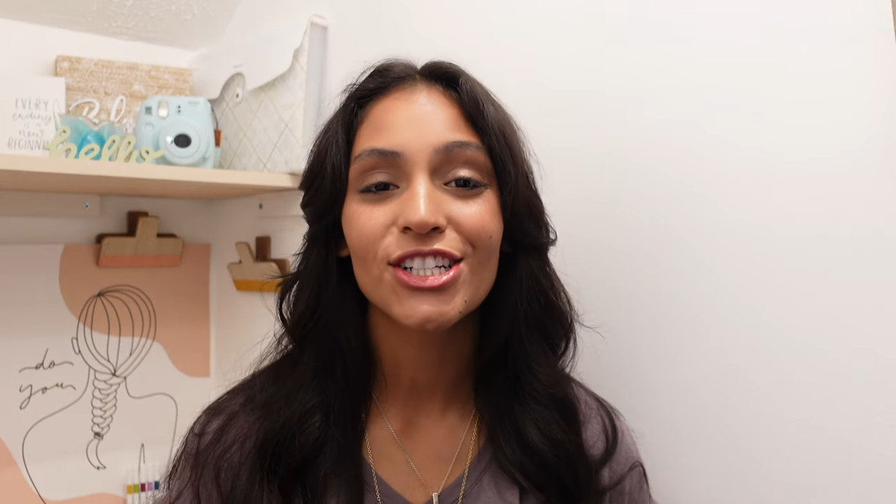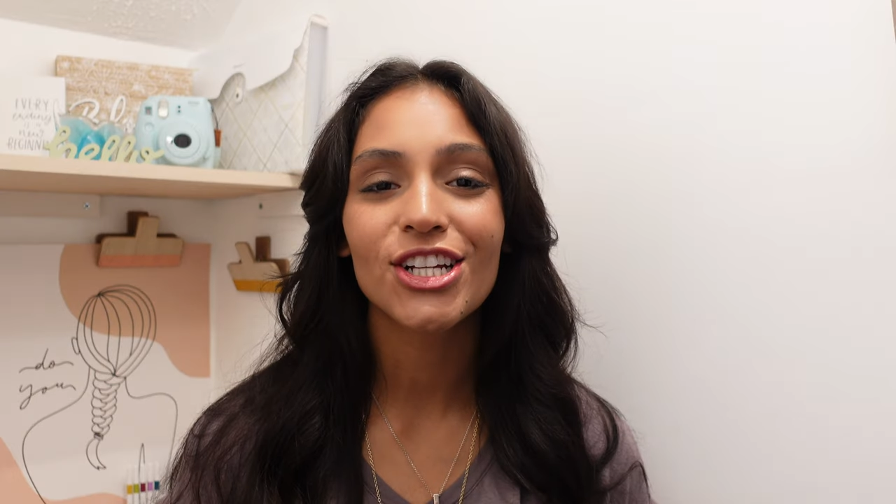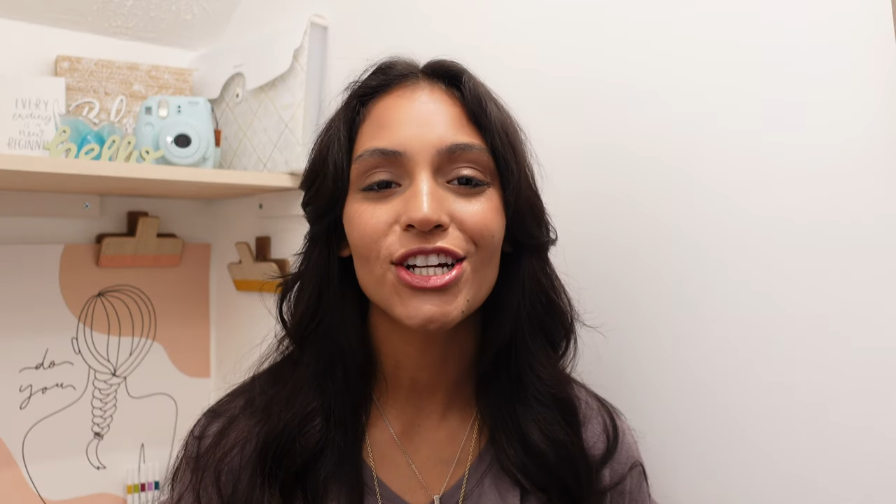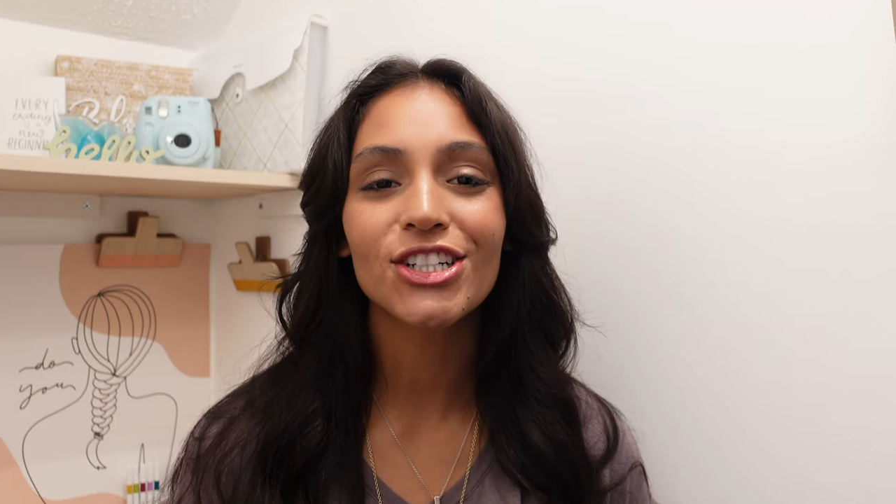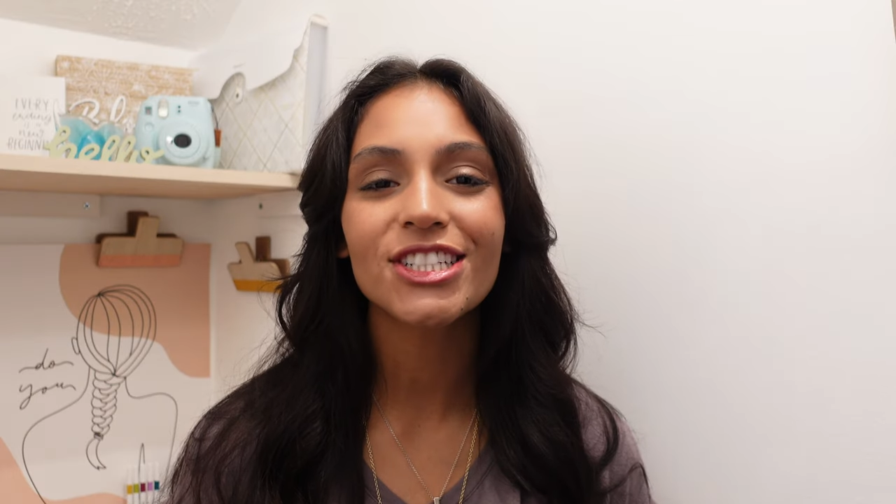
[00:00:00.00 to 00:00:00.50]

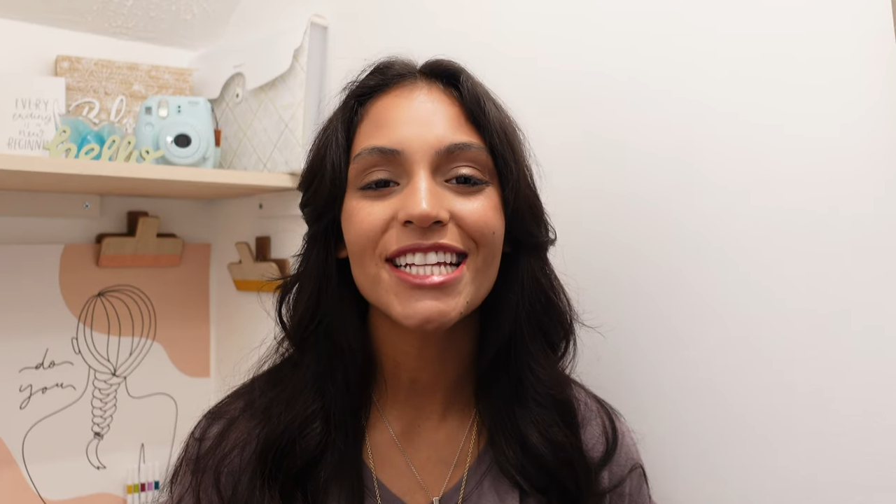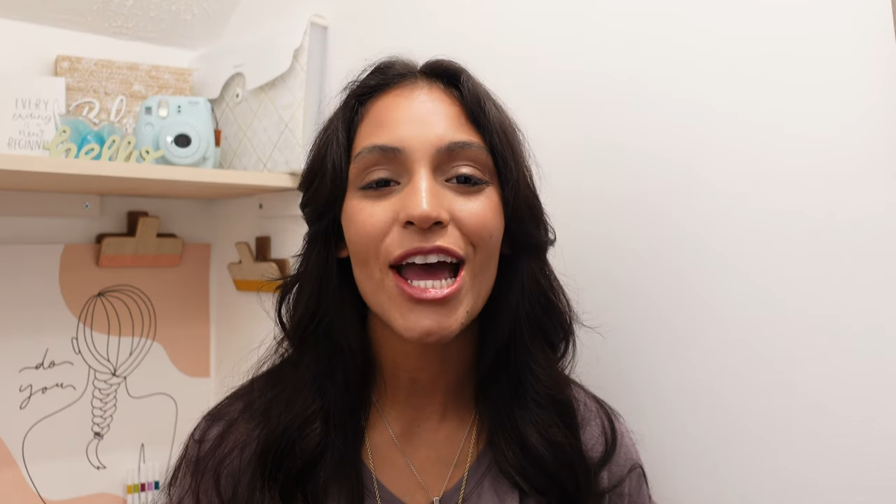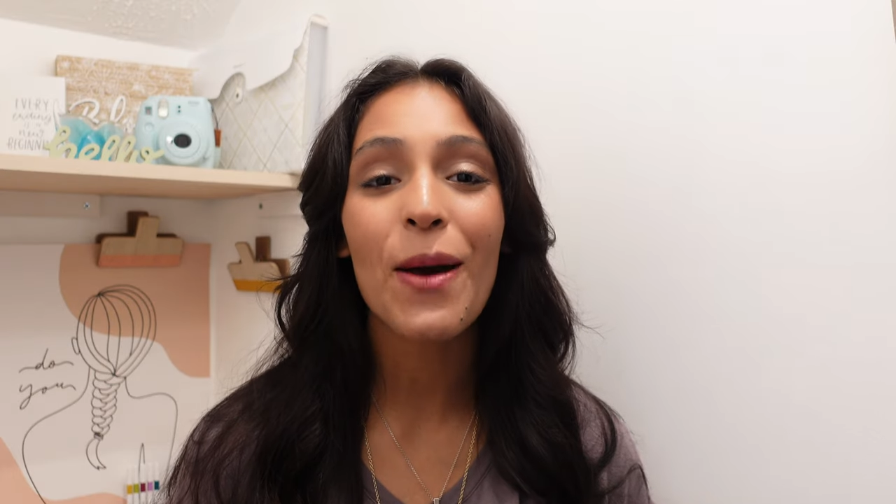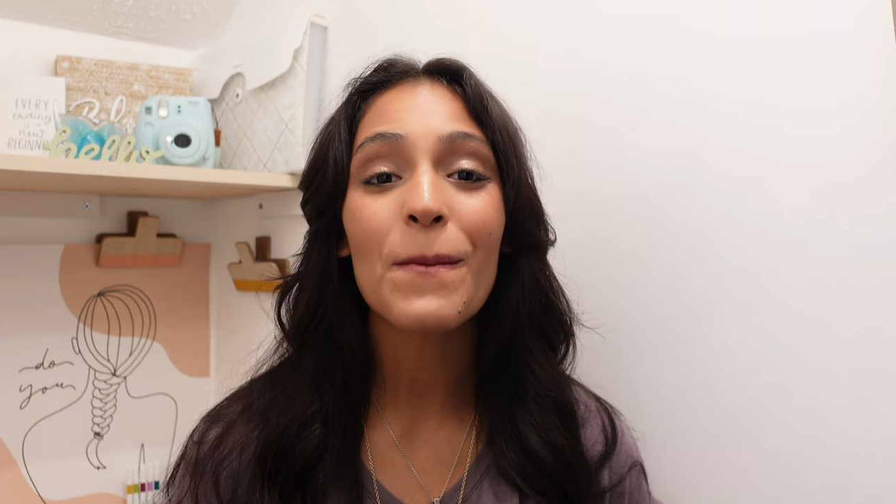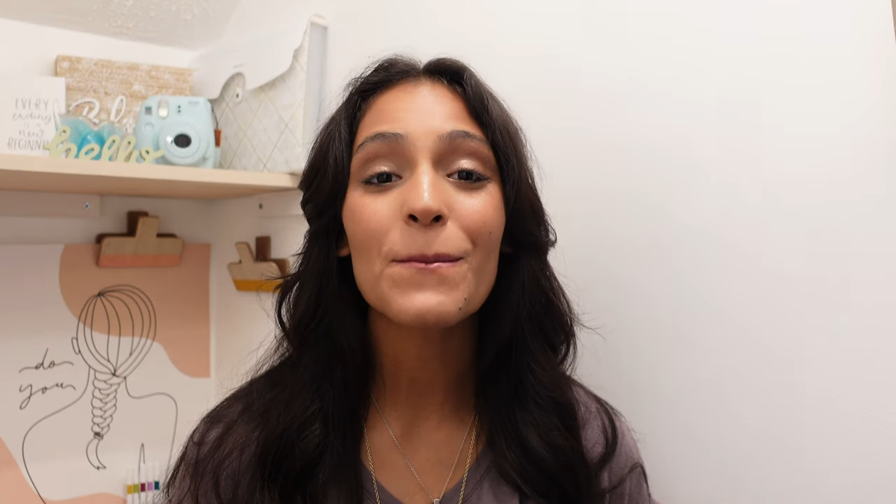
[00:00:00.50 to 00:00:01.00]
turned
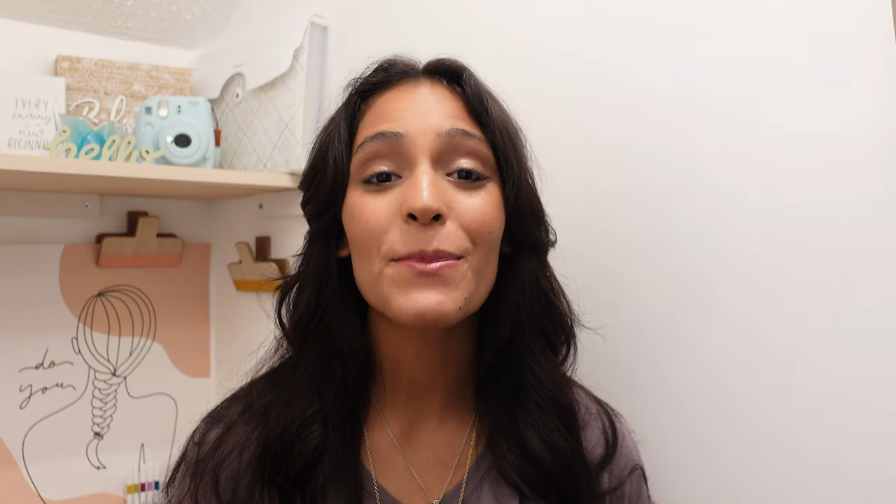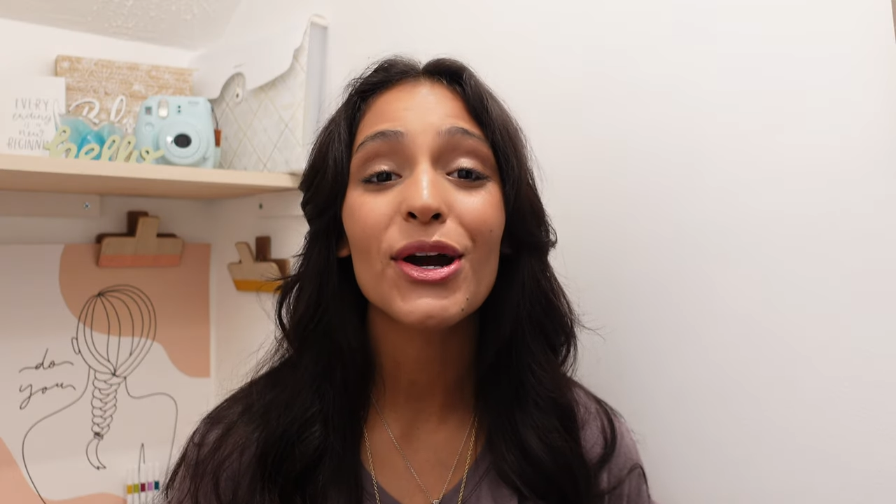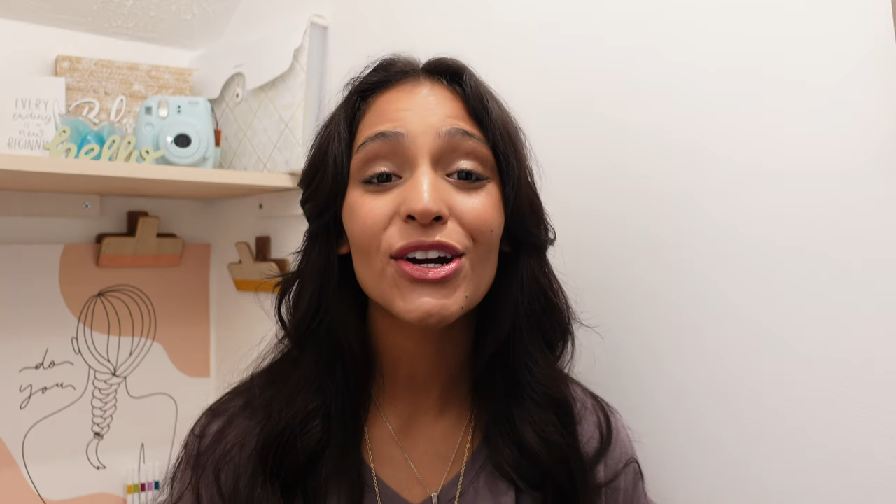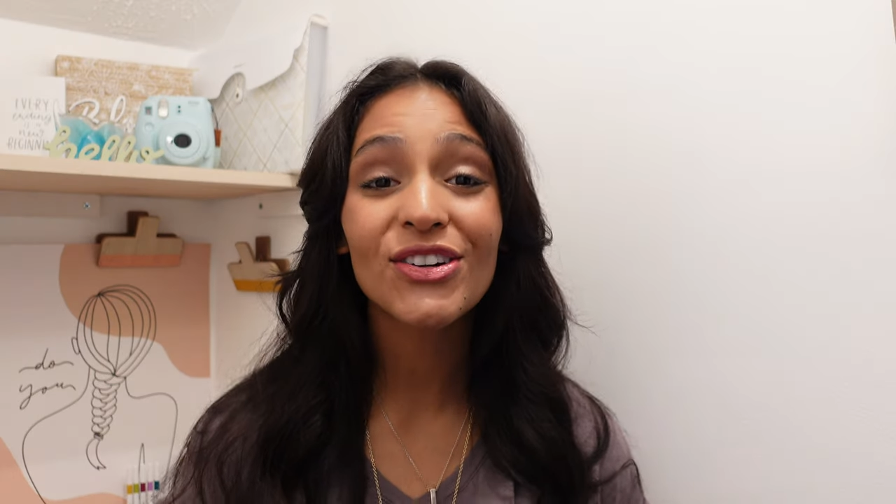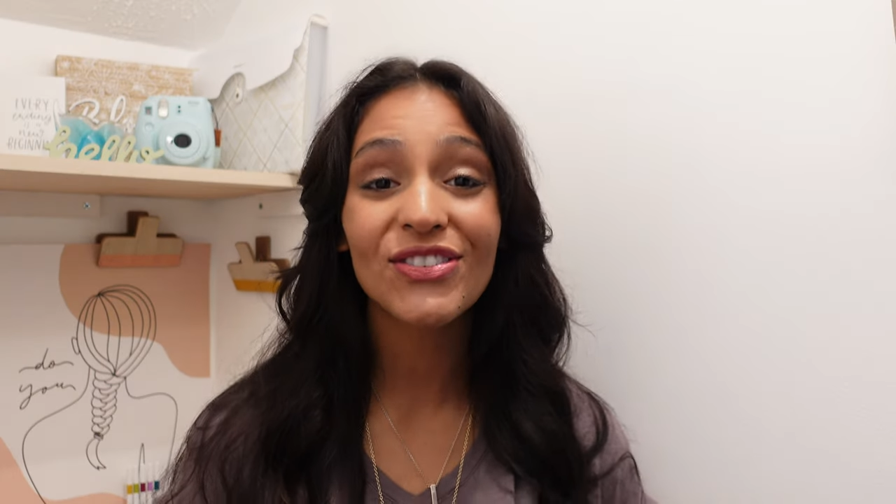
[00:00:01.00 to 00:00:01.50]
out
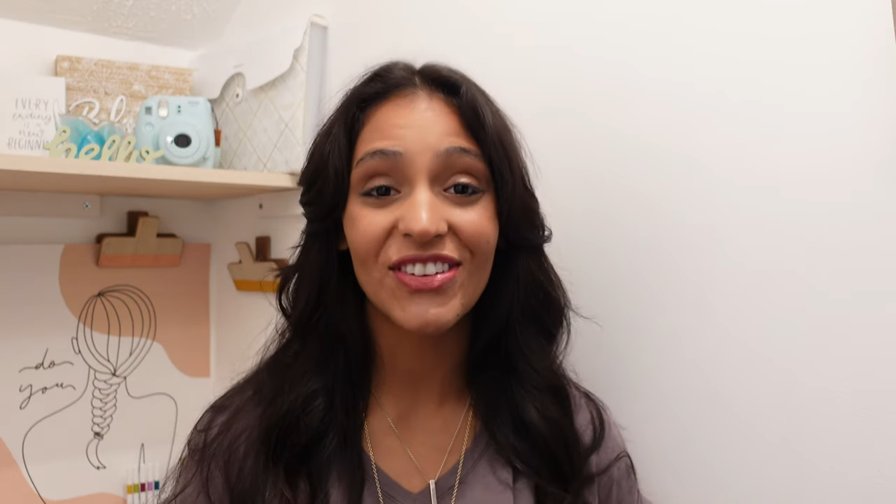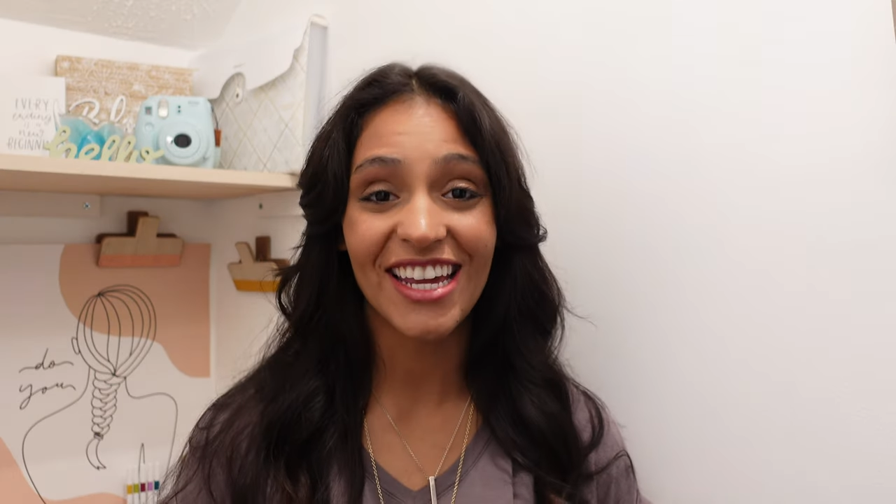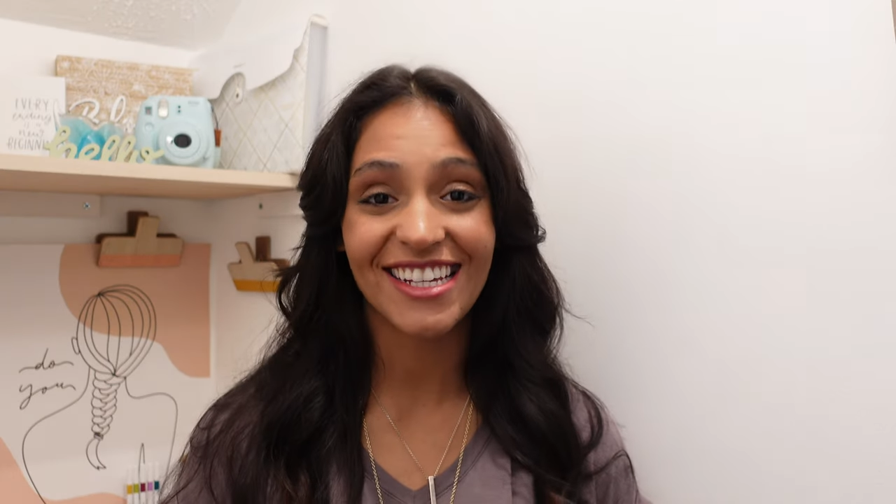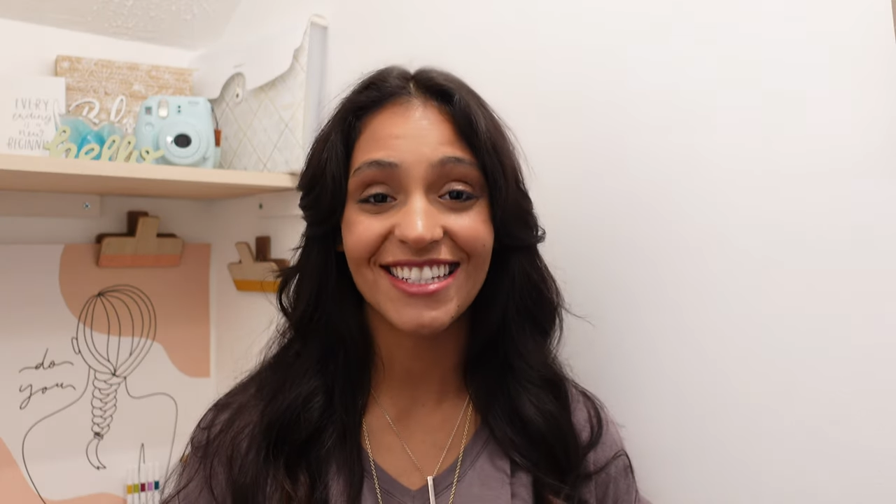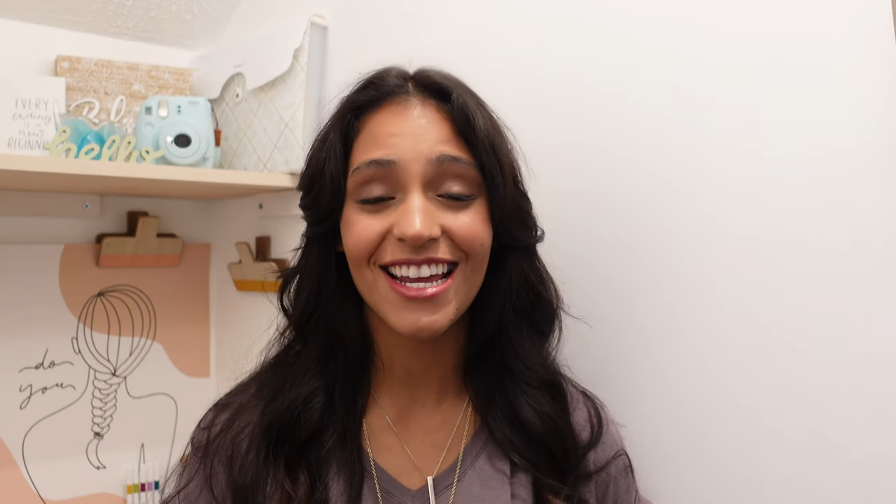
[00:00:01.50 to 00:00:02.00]
perfect,